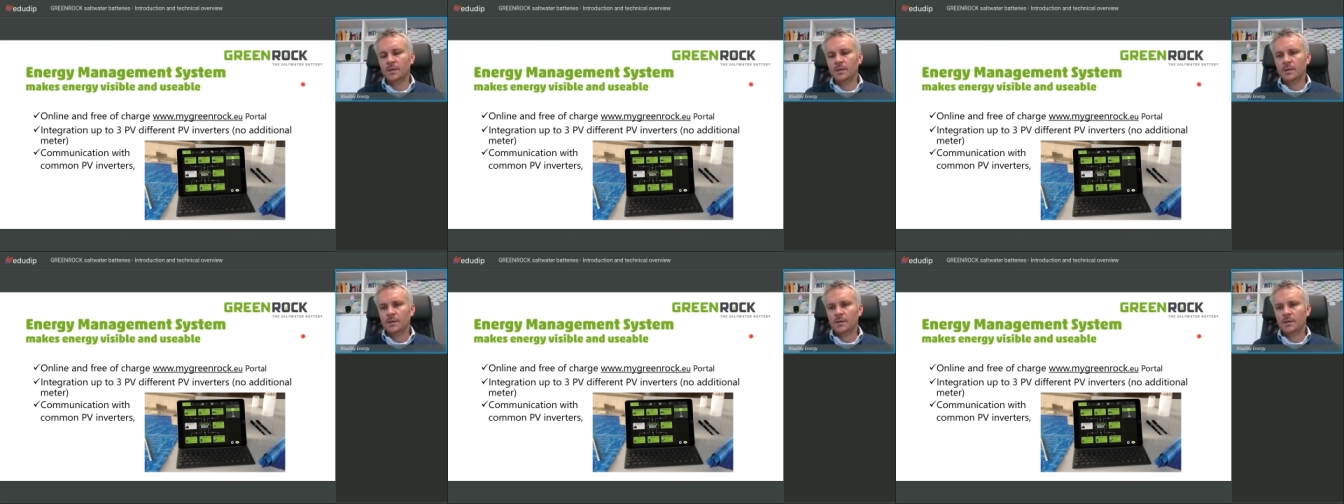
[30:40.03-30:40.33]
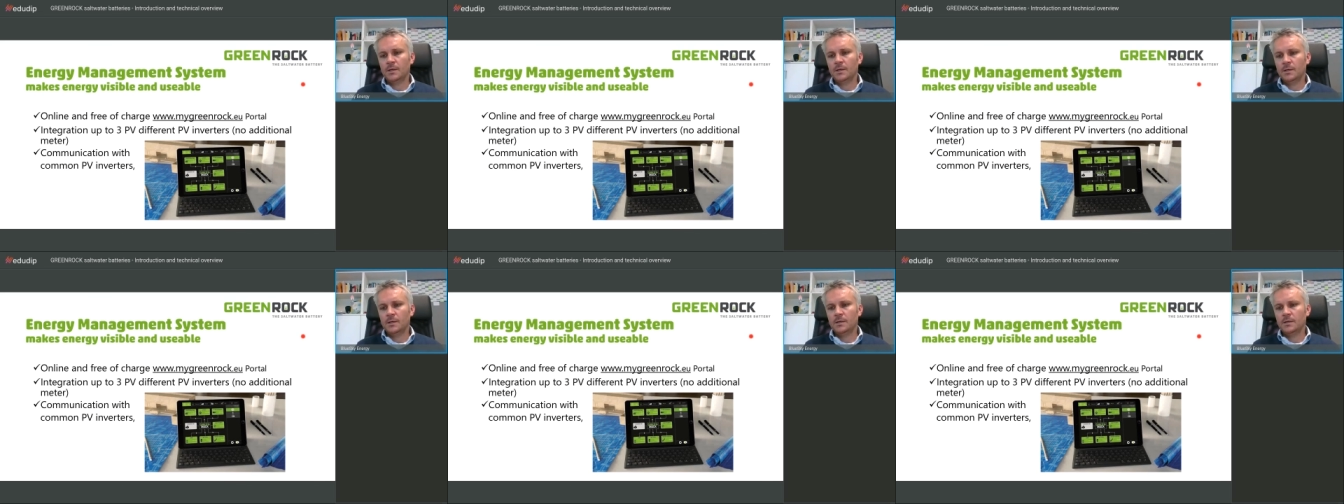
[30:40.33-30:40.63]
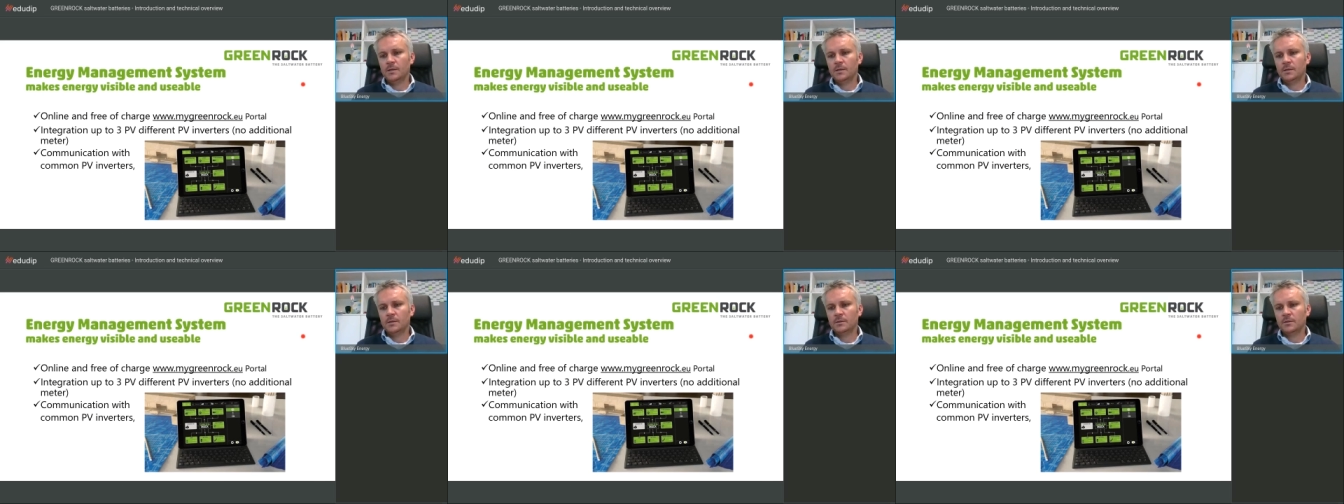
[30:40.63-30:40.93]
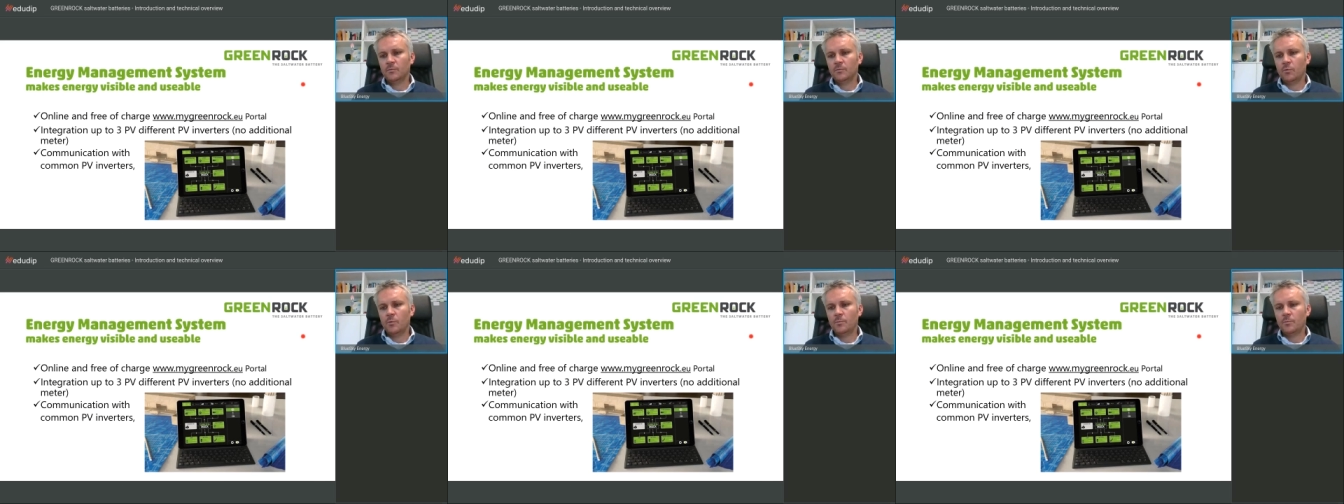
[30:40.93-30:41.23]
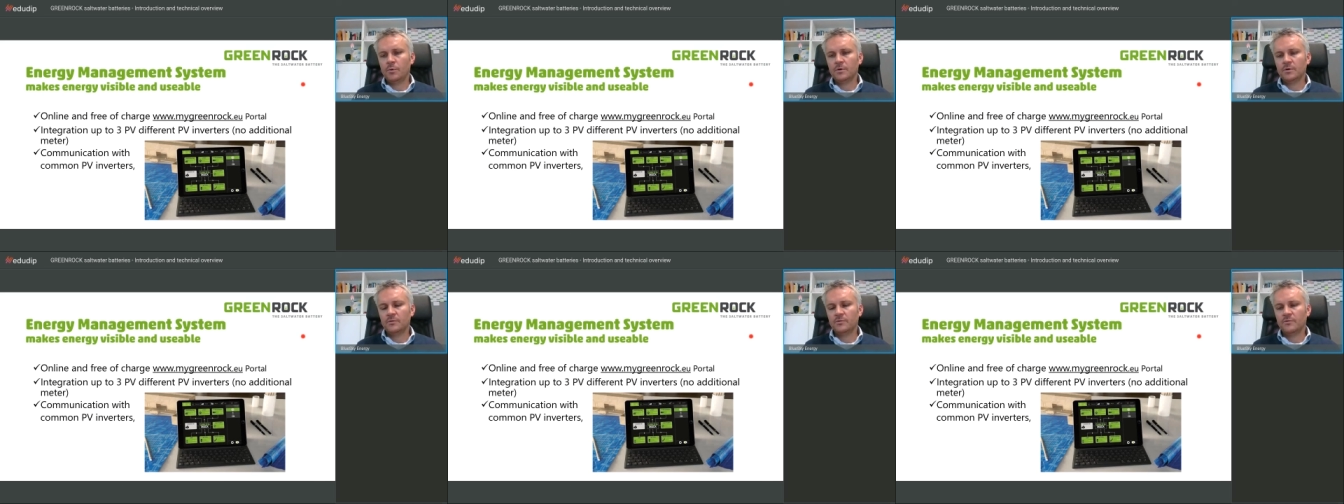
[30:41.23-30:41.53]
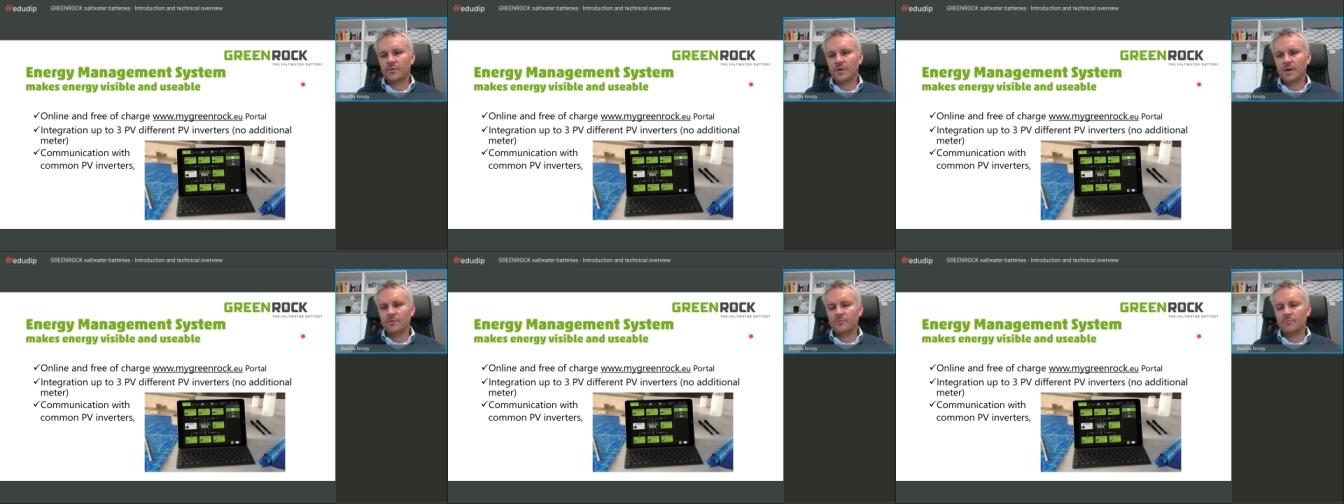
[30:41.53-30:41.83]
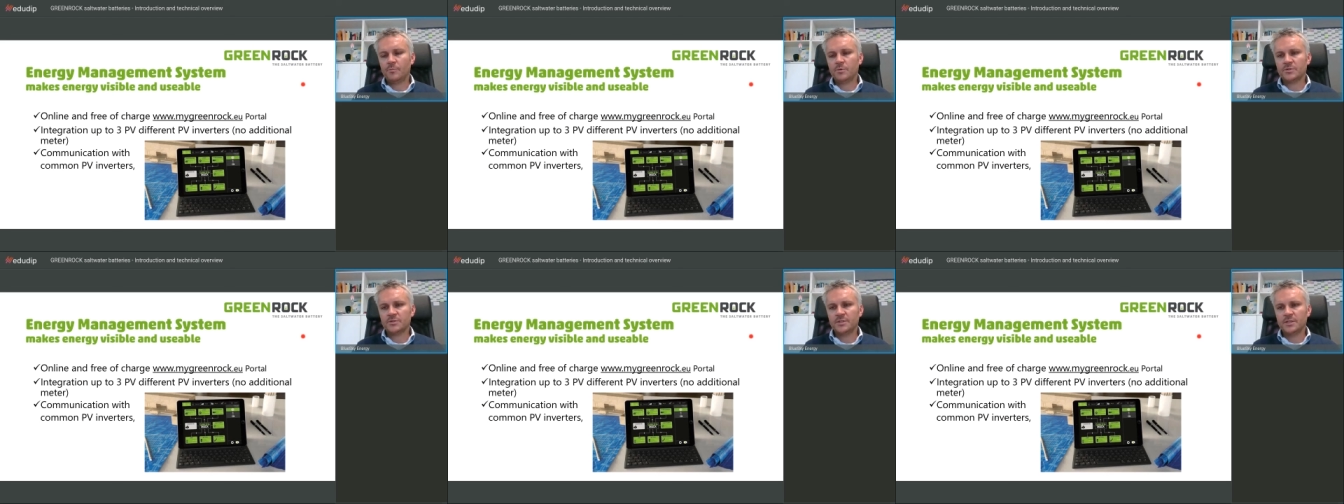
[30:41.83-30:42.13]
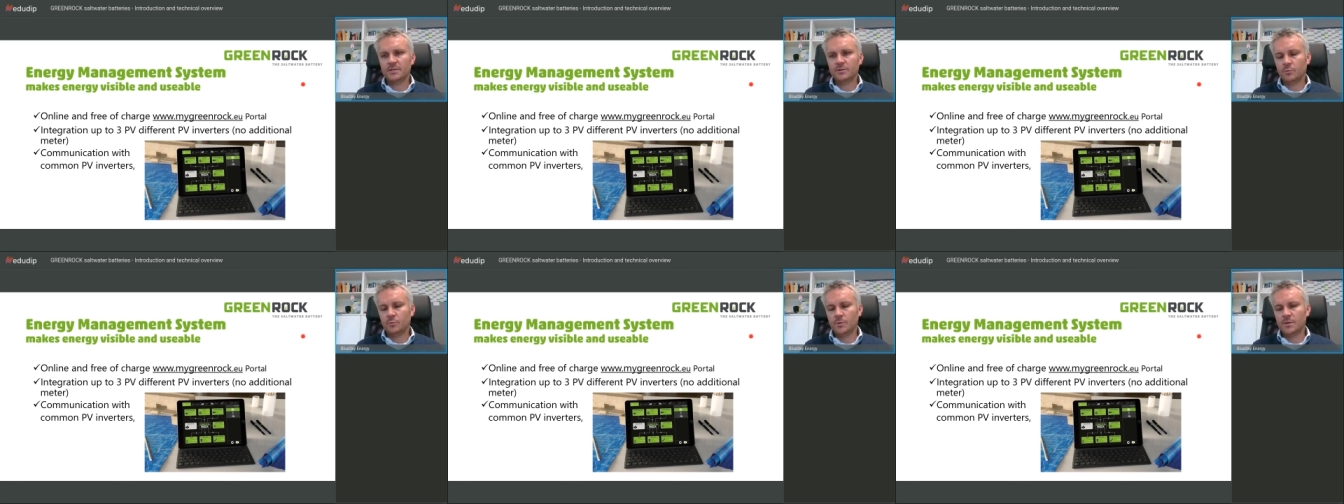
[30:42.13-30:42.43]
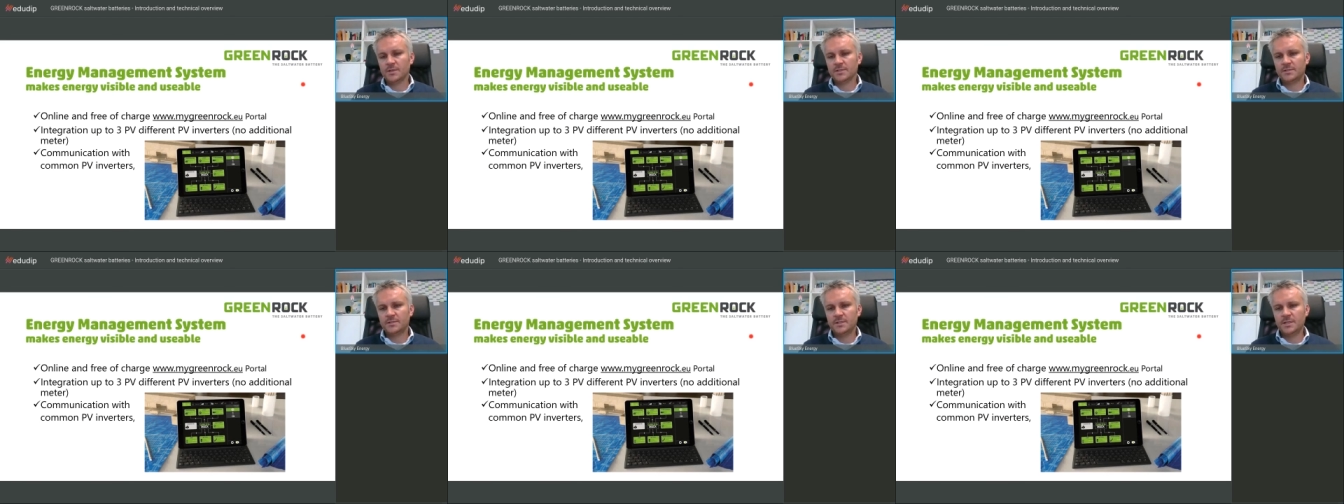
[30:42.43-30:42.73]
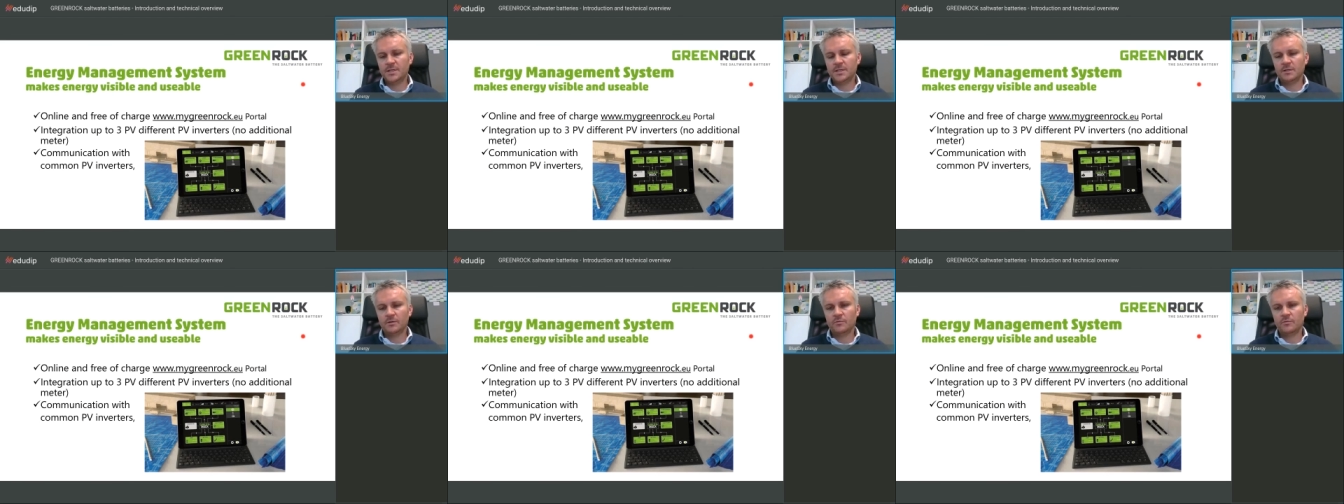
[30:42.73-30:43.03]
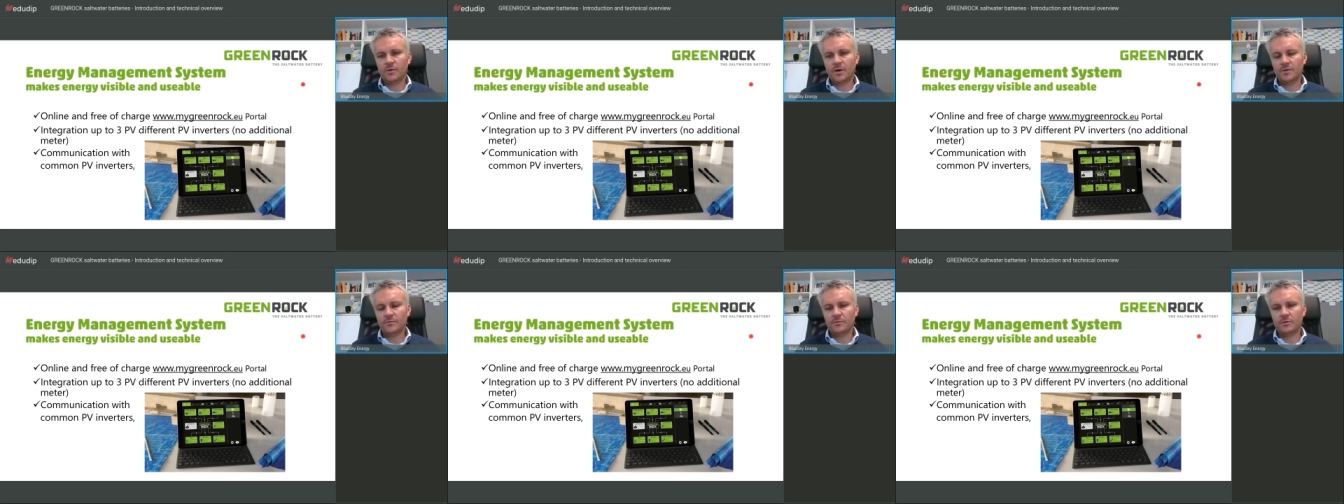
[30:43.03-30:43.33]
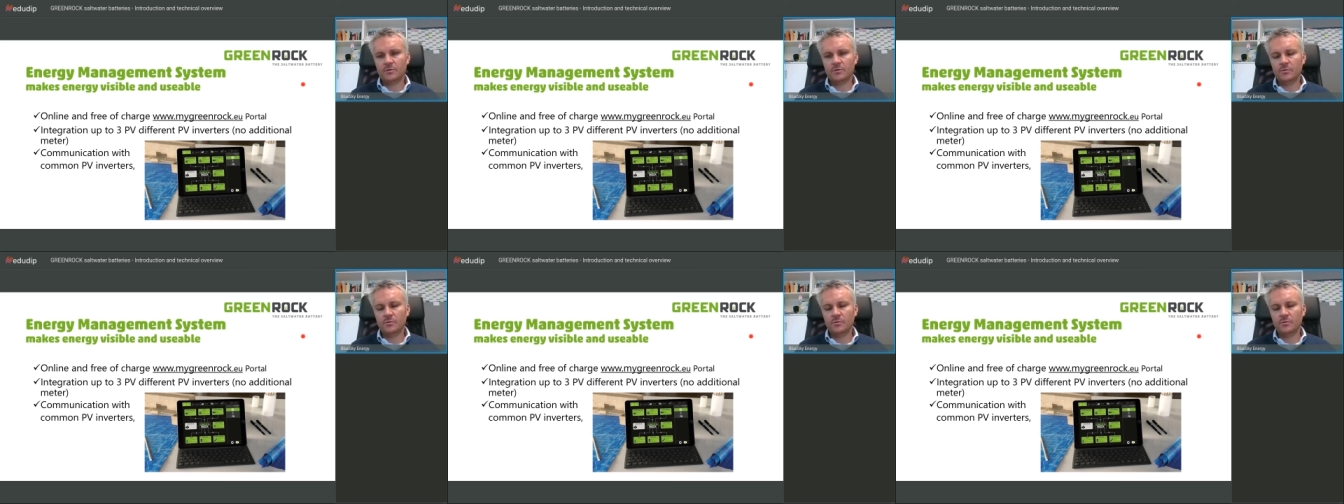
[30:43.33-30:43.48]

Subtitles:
we are seeing at 25 degrees Celsius.